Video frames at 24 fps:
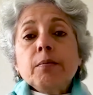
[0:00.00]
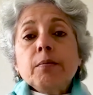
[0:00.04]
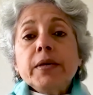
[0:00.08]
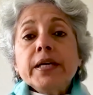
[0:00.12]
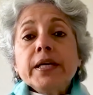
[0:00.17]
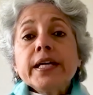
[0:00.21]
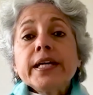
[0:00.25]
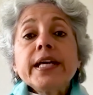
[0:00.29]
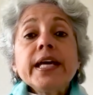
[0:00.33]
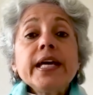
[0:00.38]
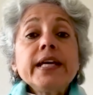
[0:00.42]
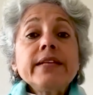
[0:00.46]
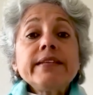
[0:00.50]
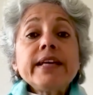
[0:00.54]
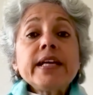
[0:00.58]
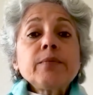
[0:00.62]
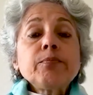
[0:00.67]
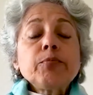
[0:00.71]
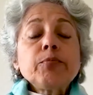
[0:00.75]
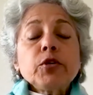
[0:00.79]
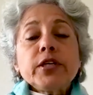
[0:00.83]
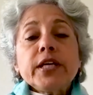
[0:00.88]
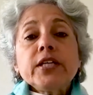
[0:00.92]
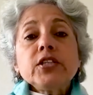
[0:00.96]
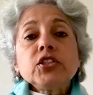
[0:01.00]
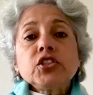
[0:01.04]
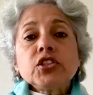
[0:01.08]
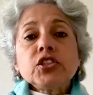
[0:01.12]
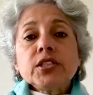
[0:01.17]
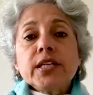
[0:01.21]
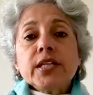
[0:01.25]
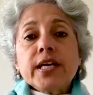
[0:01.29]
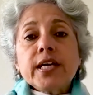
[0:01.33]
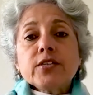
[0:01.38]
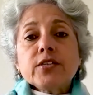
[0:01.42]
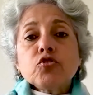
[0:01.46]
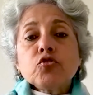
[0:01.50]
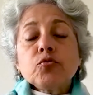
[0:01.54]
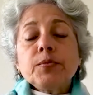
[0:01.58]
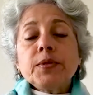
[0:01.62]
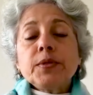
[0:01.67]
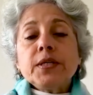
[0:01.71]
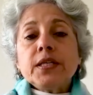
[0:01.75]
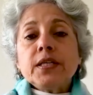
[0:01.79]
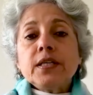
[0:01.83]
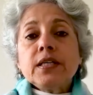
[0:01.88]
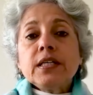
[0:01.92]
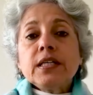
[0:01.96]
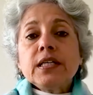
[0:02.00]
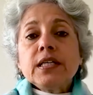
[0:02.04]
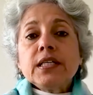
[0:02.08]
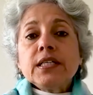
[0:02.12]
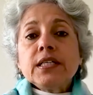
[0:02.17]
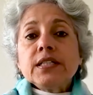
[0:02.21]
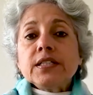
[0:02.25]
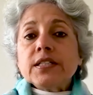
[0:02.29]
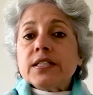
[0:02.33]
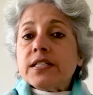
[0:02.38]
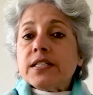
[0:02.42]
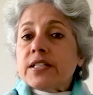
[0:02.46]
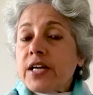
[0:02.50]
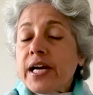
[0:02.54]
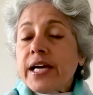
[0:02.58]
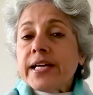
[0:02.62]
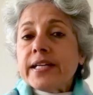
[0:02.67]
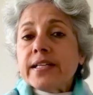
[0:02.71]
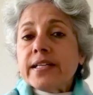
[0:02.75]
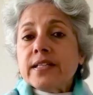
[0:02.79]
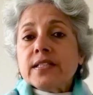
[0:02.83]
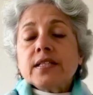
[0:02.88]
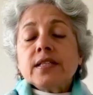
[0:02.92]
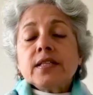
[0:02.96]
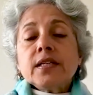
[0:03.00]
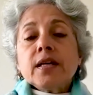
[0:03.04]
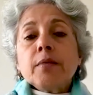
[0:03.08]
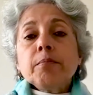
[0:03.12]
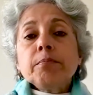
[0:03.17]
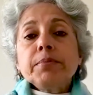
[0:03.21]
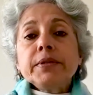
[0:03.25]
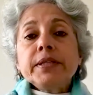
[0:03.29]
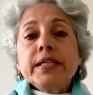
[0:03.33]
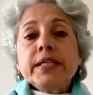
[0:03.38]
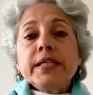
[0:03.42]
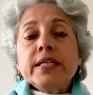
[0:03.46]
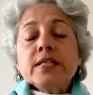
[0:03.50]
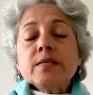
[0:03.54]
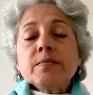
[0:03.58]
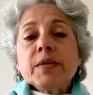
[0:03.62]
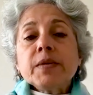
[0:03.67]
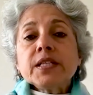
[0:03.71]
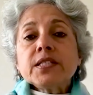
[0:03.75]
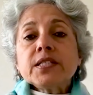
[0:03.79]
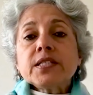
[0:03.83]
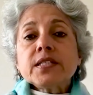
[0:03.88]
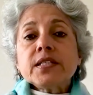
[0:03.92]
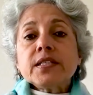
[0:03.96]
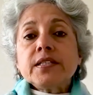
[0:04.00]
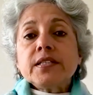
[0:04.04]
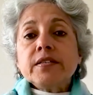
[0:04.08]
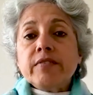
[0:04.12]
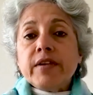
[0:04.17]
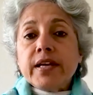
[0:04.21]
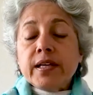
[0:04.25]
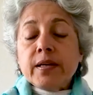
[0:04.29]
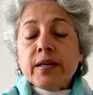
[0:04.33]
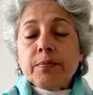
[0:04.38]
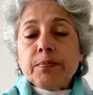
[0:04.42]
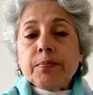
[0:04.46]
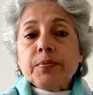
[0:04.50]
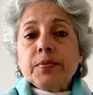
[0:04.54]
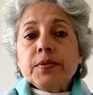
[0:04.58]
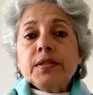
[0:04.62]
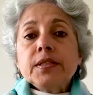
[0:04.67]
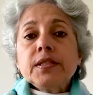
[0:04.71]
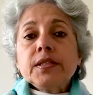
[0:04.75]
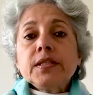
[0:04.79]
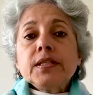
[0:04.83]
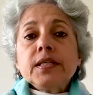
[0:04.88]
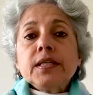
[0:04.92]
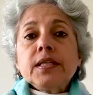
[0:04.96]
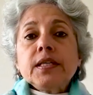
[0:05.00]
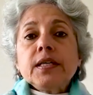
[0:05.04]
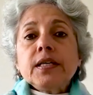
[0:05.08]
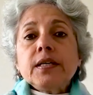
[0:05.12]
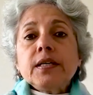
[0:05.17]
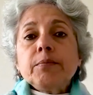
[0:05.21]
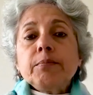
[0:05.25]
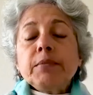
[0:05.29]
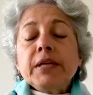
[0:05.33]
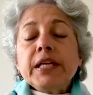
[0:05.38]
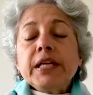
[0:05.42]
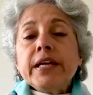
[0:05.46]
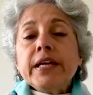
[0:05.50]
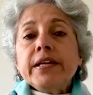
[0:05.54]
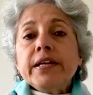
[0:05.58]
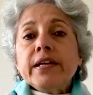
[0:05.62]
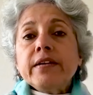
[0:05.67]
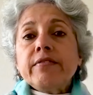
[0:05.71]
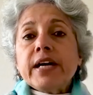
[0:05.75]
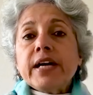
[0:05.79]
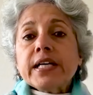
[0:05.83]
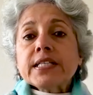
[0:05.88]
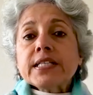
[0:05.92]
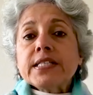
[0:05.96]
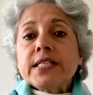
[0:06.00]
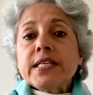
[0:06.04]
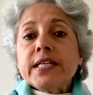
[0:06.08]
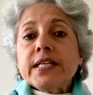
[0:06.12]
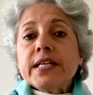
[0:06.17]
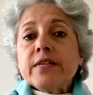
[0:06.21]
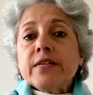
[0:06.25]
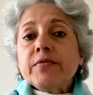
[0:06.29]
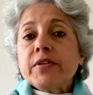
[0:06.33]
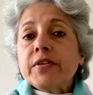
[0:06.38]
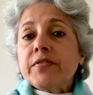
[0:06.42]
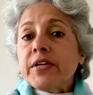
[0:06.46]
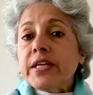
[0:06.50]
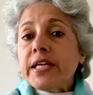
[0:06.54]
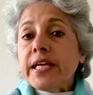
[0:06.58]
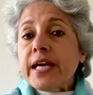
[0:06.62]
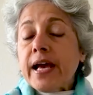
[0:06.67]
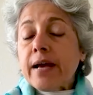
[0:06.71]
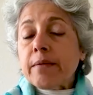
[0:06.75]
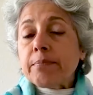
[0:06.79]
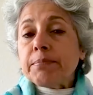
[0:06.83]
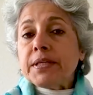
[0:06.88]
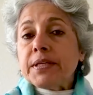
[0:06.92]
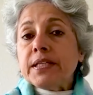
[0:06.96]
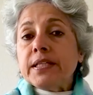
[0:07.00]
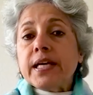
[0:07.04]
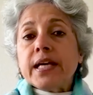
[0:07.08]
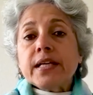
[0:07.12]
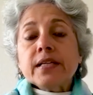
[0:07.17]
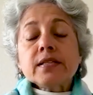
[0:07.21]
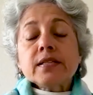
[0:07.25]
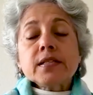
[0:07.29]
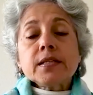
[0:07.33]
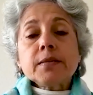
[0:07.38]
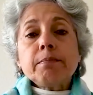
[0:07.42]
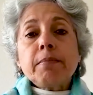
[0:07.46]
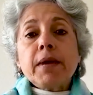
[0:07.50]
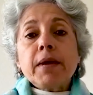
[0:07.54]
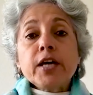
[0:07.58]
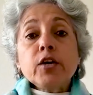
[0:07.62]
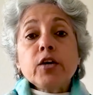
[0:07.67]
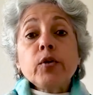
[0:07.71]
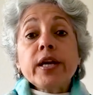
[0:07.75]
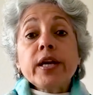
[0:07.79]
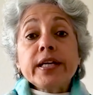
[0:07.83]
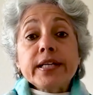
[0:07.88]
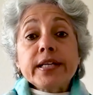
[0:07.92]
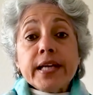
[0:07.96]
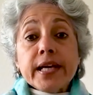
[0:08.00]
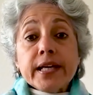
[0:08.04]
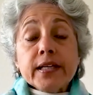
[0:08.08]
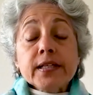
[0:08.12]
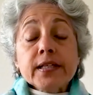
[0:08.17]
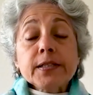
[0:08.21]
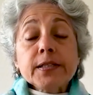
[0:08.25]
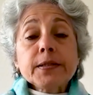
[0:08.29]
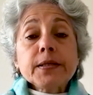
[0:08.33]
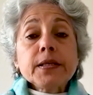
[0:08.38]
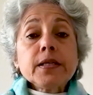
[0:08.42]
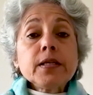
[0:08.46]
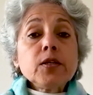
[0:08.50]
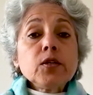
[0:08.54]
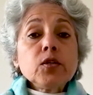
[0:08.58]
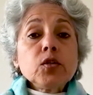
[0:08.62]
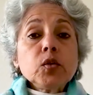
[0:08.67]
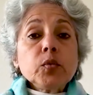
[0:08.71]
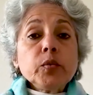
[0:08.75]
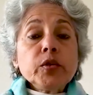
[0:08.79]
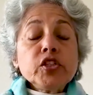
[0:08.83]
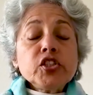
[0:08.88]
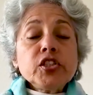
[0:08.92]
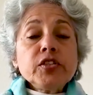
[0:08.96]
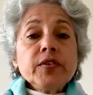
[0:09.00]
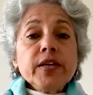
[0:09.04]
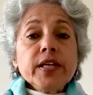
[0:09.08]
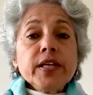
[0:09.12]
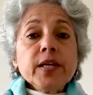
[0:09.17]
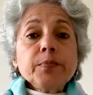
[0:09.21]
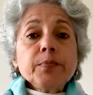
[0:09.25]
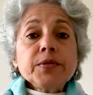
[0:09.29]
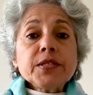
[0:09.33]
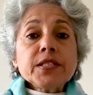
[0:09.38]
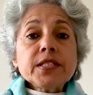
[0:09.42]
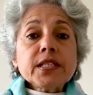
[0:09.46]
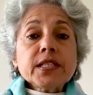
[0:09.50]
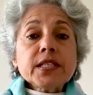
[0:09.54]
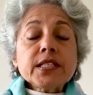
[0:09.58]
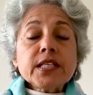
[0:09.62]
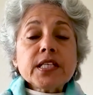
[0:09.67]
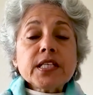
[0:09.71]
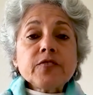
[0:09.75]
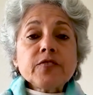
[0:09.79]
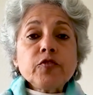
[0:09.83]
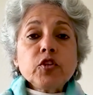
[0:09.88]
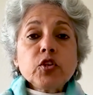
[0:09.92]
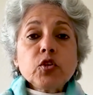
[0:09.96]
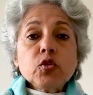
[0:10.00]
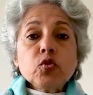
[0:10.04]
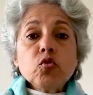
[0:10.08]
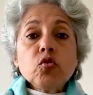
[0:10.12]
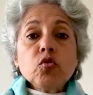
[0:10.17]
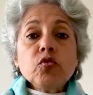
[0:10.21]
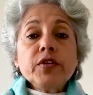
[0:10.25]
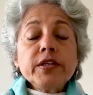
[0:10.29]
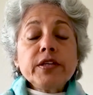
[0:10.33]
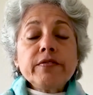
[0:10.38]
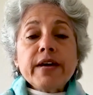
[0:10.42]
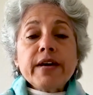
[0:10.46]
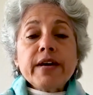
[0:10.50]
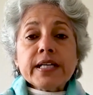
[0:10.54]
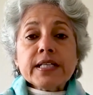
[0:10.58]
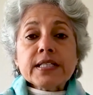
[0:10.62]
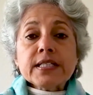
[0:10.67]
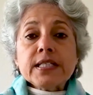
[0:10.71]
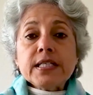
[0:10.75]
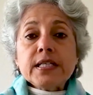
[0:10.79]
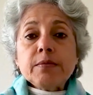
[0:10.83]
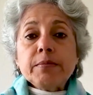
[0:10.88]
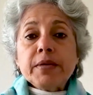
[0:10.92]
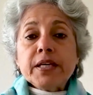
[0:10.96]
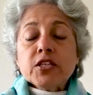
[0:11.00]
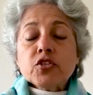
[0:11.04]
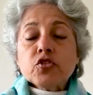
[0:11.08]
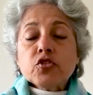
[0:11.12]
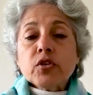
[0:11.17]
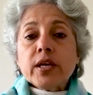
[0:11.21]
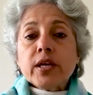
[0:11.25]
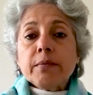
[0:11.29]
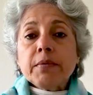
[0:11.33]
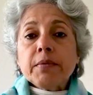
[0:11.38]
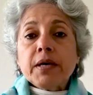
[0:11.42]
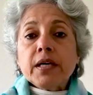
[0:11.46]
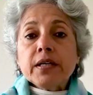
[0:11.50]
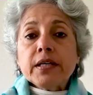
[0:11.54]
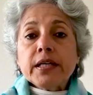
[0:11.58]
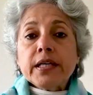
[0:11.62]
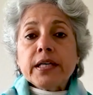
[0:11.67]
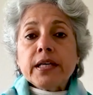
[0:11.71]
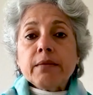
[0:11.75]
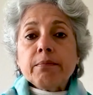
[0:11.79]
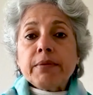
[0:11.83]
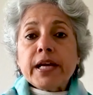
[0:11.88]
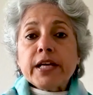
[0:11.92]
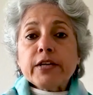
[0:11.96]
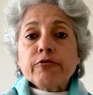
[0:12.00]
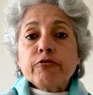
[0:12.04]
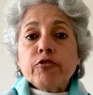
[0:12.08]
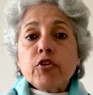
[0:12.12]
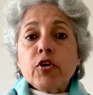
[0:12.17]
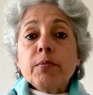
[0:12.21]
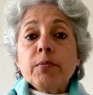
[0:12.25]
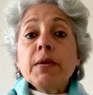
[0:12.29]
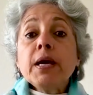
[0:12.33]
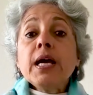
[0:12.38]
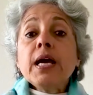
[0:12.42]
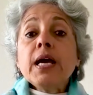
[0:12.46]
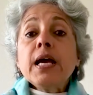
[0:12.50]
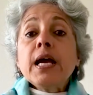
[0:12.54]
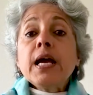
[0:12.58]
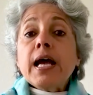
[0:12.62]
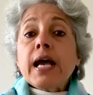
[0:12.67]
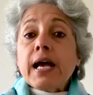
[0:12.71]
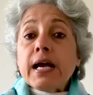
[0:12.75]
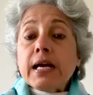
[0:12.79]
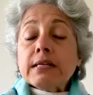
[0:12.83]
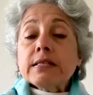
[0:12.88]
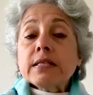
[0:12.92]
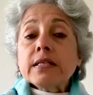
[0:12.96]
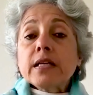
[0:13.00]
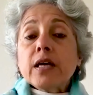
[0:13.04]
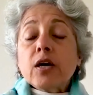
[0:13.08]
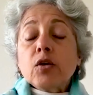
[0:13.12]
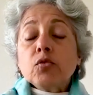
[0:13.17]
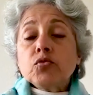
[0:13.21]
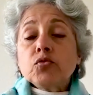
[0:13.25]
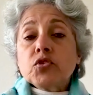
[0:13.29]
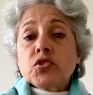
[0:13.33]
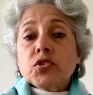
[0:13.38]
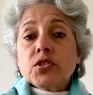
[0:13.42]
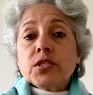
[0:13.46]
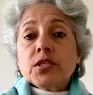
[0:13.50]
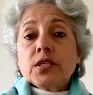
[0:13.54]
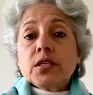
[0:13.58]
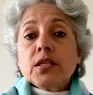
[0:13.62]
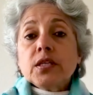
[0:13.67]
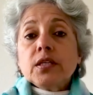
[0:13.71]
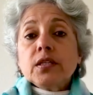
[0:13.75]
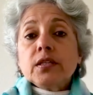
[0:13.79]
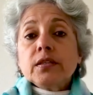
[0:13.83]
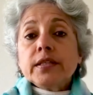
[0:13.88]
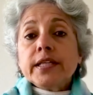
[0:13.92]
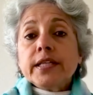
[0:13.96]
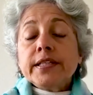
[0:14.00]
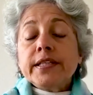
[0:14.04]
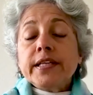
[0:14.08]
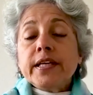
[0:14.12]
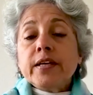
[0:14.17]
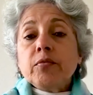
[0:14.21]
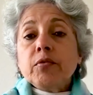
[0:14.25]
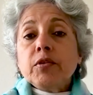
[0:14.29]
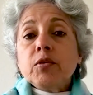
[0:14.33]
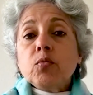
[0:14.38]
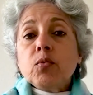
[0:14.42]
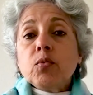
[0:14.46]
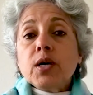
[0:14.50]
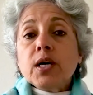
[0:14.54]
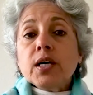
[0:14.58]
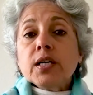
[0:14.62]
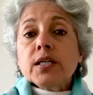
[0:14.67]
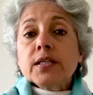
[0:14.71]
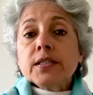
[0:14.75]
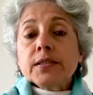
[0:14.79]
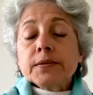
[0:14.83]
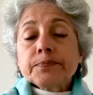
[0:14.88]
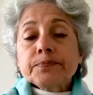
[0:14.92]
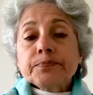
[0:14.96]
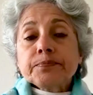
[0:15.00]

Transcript: But again, that potential has to be tried. Companies must develop malaria vaccine, and we're very happy that uh, BioNTech, which developed a successful COVID vaccine based on mRNA platform, has announced that they will work